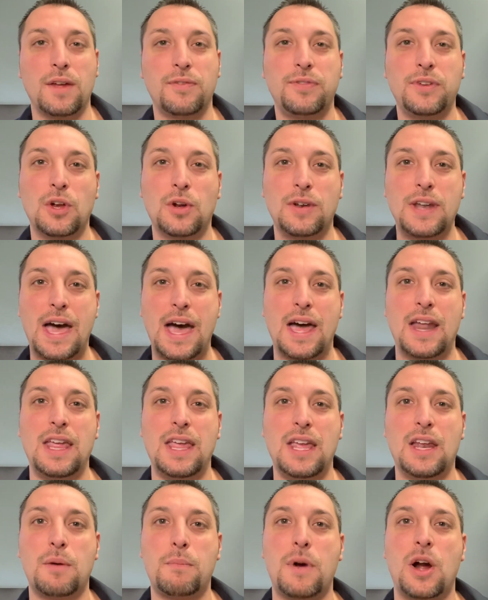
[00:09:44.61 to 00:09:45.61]
If you're not
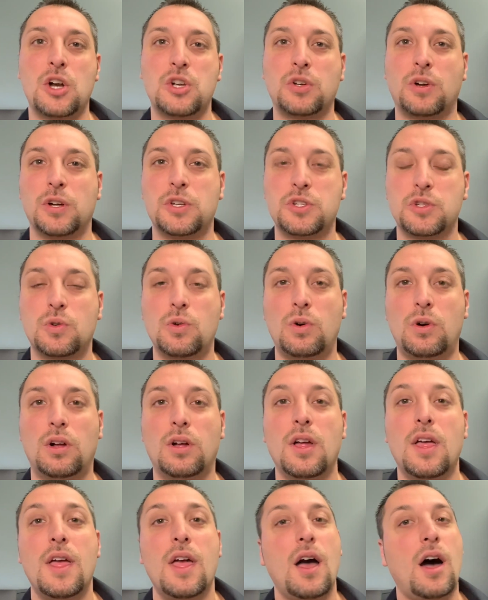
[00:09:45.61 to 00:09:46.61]
in a martial arts
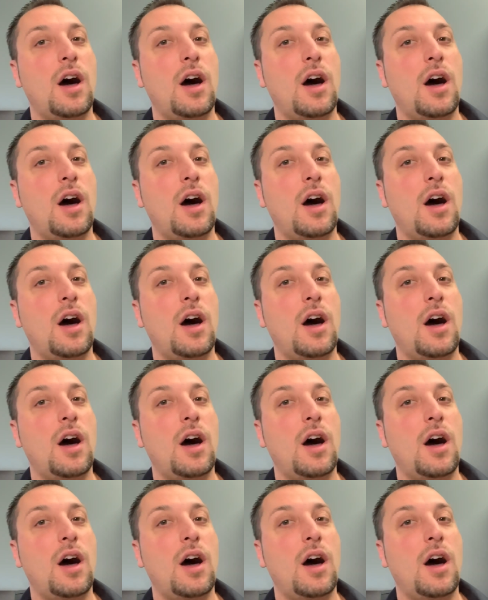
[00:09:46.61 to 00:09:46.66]
school,